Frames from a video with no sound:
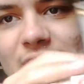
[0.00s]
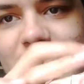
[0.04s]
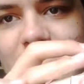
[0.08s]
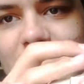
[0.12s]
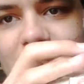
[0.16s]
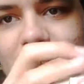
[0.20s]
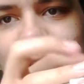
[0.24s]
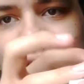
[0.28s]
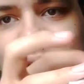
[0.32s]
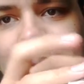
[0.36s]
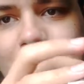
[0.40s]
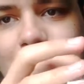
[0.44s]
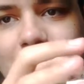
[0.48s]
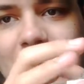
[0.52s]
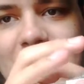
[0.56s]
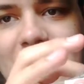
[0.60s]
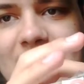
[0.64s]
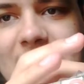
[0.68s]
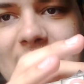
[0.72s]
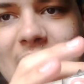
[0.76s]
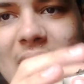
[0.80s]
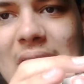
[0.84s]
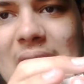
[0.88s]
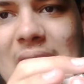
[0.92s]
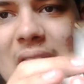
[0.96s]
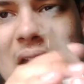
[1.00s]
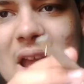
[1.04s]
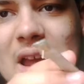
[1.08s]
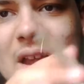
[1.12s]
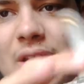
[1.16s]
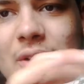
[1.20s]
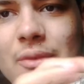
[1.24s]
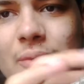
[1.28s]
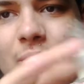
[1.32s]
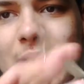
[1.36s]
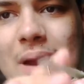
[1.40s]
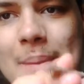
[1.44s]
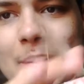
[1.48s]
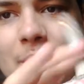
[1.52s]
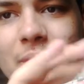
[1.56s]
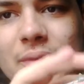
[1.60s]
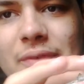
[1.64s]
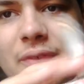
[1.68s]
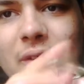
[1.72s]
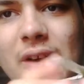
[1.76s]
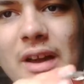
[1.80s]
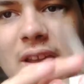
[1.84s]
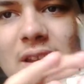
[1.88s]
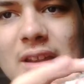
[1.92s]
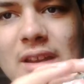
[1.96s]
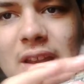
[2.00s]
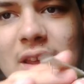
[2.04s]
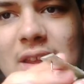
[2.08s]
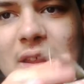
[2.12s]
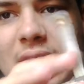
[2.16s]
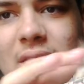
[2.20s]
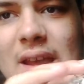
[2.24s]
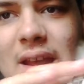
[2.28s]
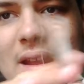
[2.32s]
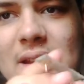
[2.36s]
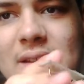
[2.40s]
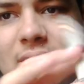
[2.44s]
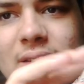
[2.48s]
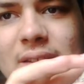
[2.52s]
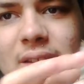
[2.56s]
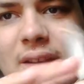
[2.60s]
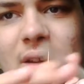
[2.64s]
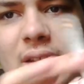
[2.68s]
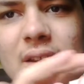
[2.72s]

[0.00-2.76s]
It can rapid fire like that